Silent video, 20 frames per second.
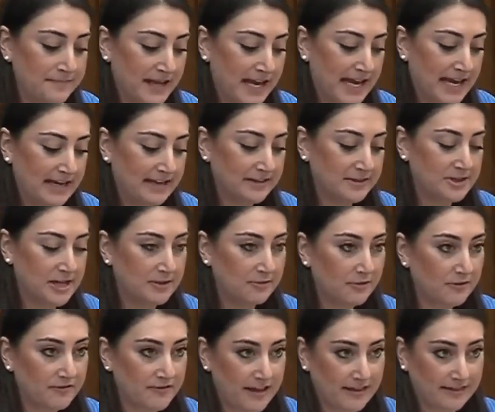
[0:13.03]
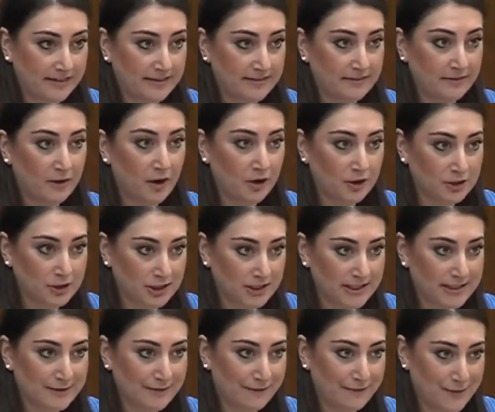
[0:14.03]
And General Fenton
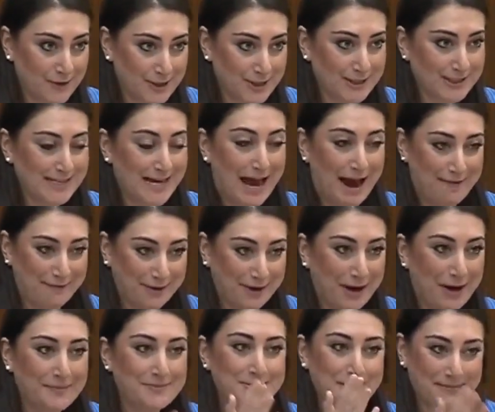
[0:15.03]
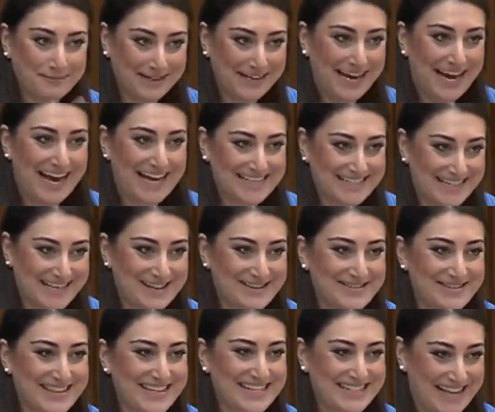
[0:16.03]
largely deferred to AFRICOM, so I'm going to ask
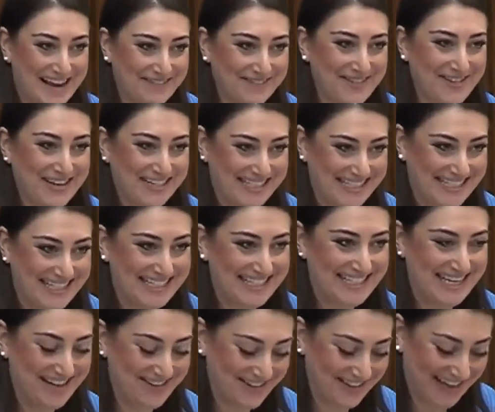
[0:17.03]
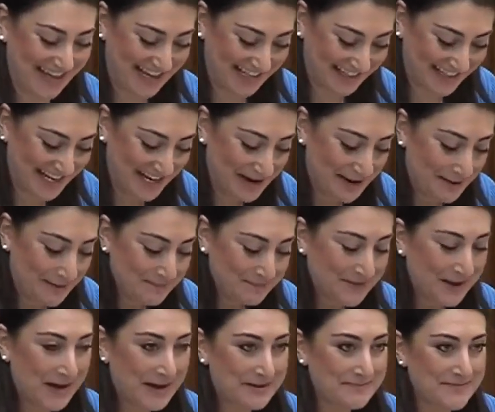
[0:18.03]
you the same question, General Langley.
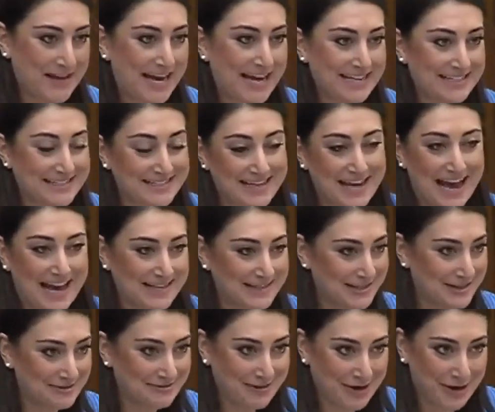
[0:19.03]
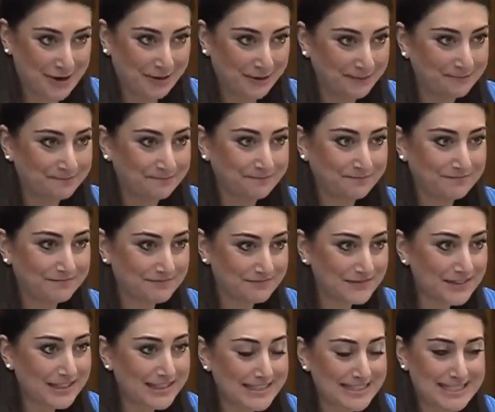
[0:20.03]
As you know,
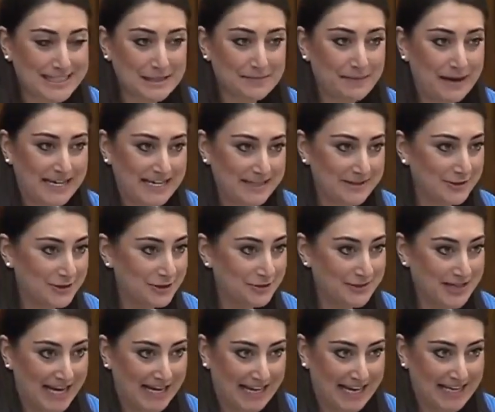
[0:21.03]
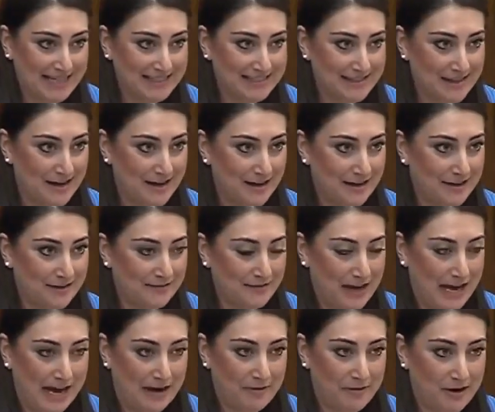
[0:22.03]
despite 2 decades of
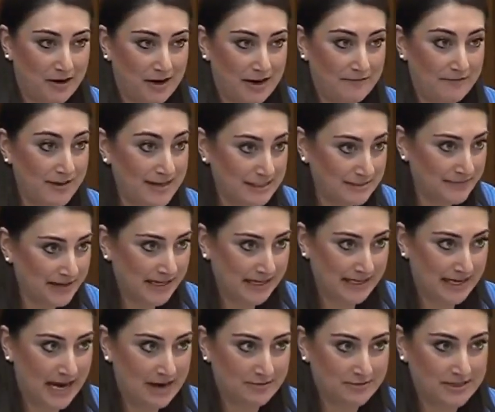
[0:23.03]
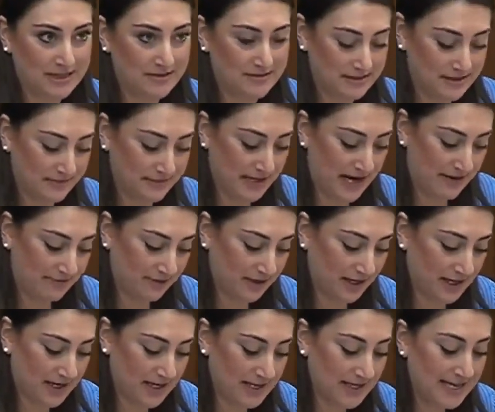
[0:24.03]
our investment in counterterrorism in
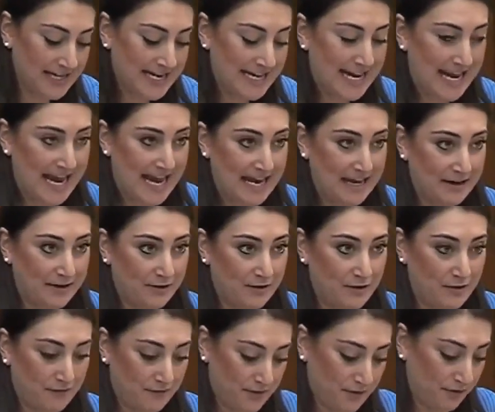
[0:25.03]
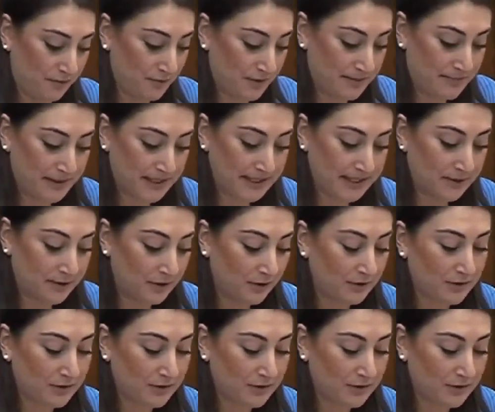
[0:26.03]
Africa and over $3 billion